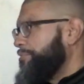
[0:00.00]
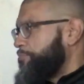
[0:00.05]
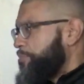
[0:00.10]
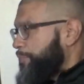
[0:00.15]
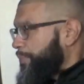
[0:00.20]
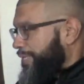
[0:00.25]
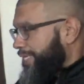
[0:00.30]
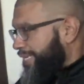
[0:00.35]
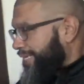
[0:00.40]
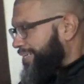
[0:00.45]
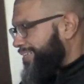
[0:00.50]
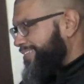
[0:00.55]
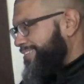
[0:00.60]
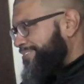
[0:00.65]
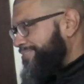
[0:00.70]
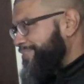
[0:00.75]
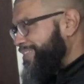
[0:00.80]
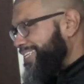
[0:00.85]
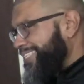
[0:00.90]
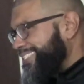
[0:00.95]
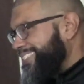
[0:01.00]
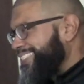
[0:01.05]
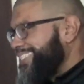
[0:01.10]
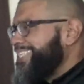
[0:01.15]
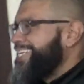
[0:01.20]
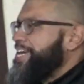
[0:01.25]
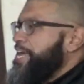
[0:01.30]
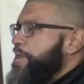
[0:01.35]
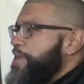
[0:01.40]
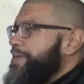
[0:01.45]
need women that are a little less.
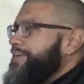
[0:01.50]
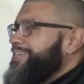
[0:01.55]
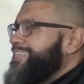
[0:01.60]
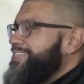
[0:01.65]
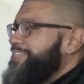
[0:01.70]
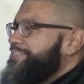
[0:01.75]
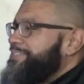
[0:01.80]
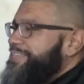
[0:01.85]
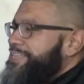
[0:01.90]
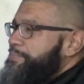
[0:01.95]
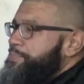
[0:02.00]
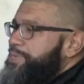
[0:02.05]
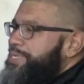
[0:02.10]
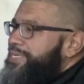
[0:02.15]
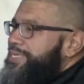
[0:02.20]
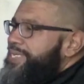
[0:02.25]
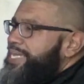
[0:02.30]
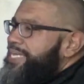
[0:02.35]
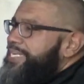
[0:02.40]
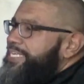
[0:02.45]
You know what I mean?